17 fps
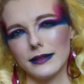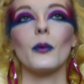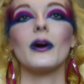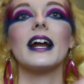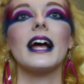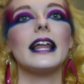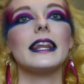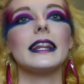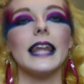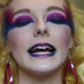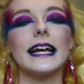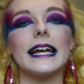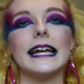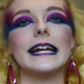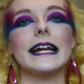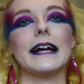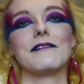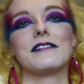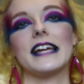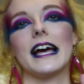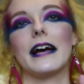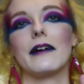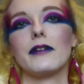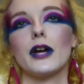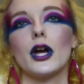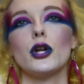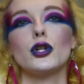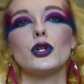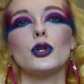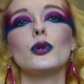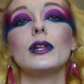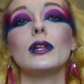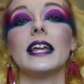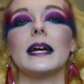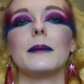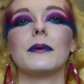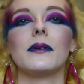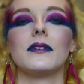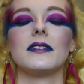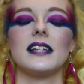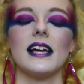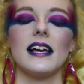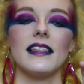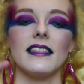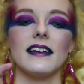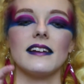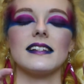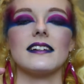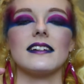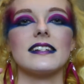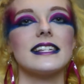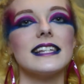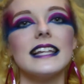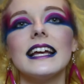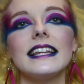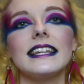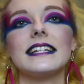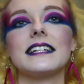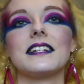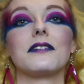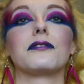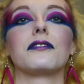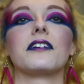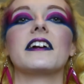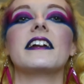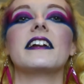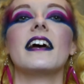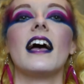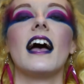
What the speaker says: We're lucky enough to have two labels that are slightly different